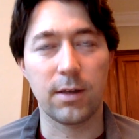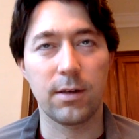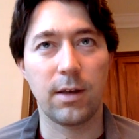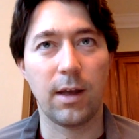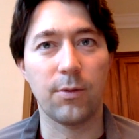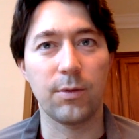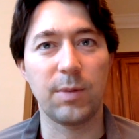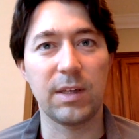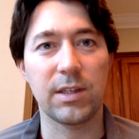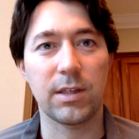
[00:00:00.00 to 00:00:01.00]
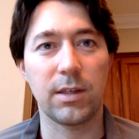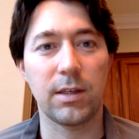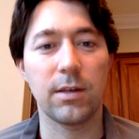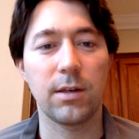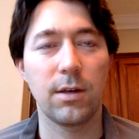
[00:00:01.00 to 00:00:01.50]
Like I would
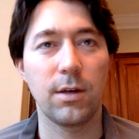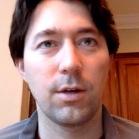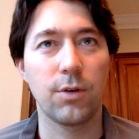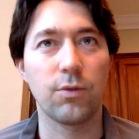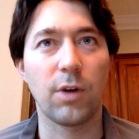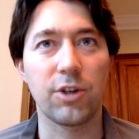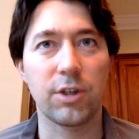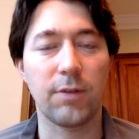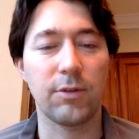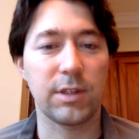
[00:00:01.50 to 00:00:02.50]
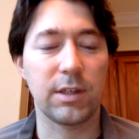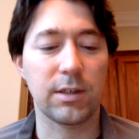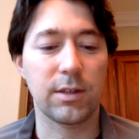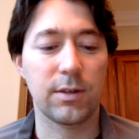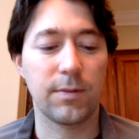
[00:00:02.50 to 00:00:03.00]
basically rush level
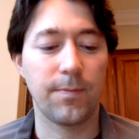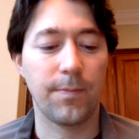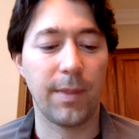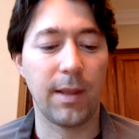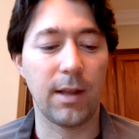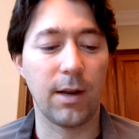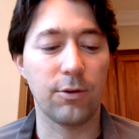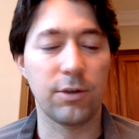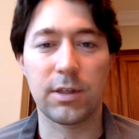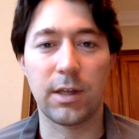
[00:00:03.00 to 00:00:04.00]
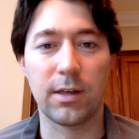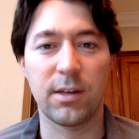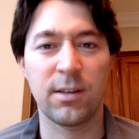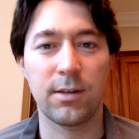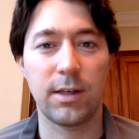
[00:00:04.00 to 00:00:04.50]
6, and then I would
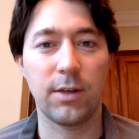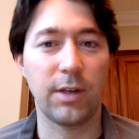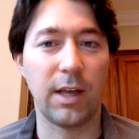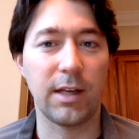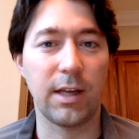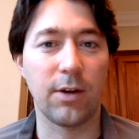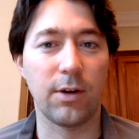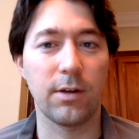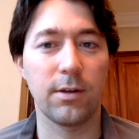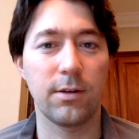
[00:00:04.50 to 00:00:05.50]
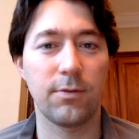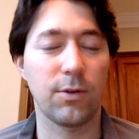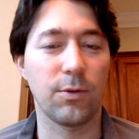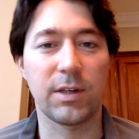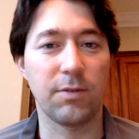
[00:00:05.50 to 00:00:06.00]
just like kill the AD carry
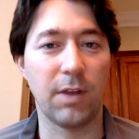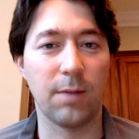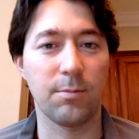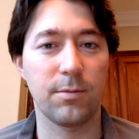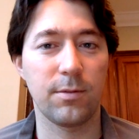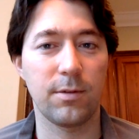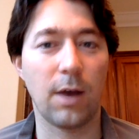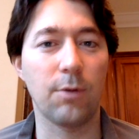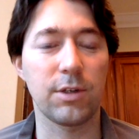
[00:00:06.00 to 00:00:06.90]
for the rest of the game.